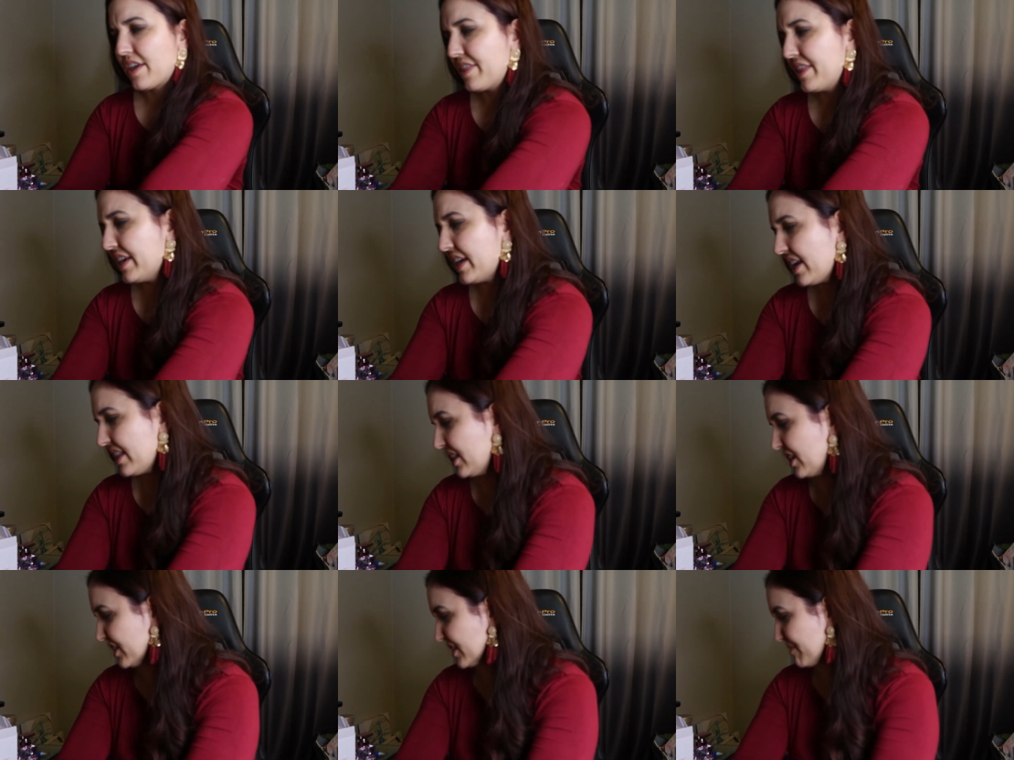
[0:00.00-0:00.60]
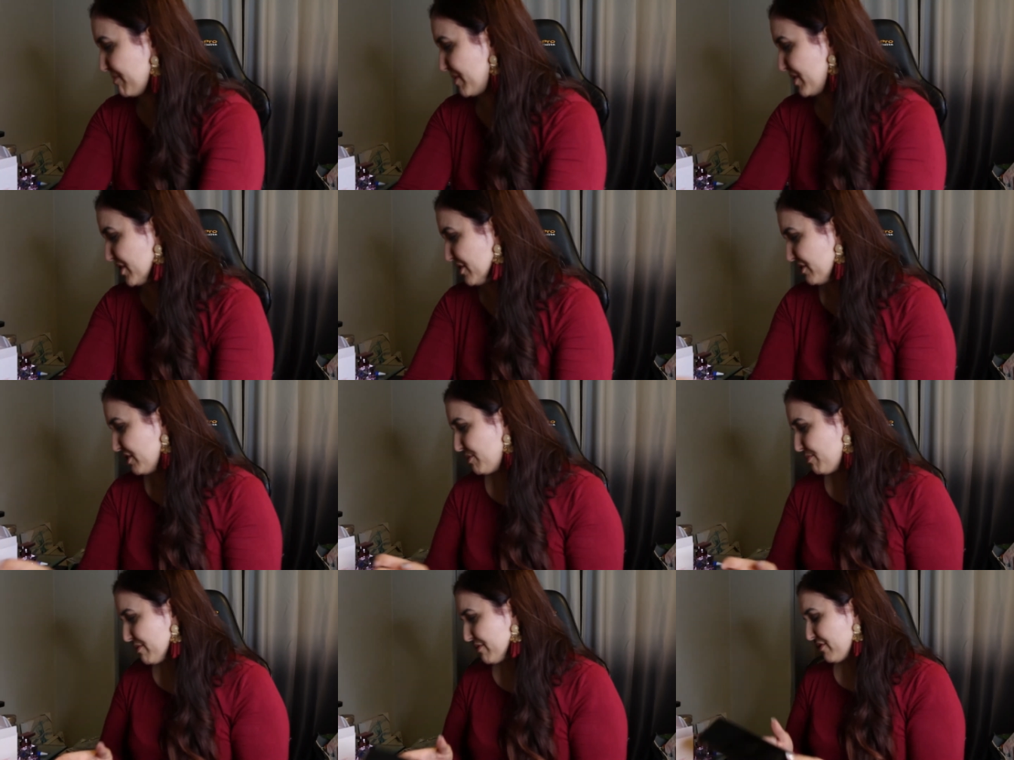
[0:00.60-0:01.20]
I think I looked up the
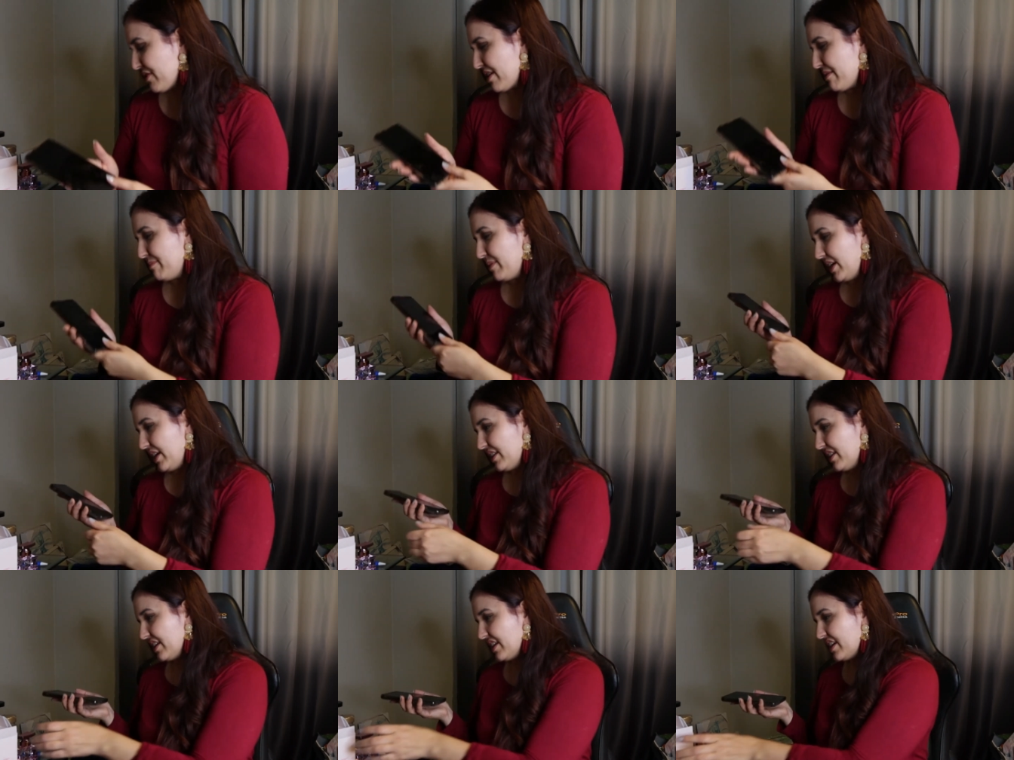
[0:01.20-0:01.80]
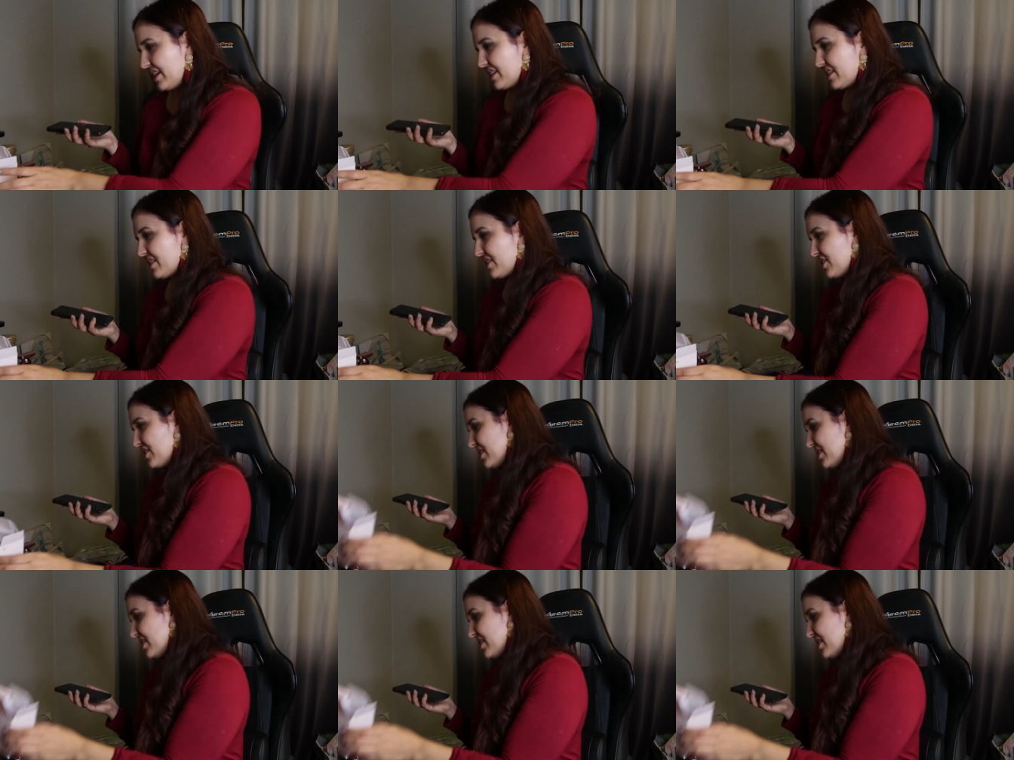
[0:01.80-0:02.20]
notes before I bought these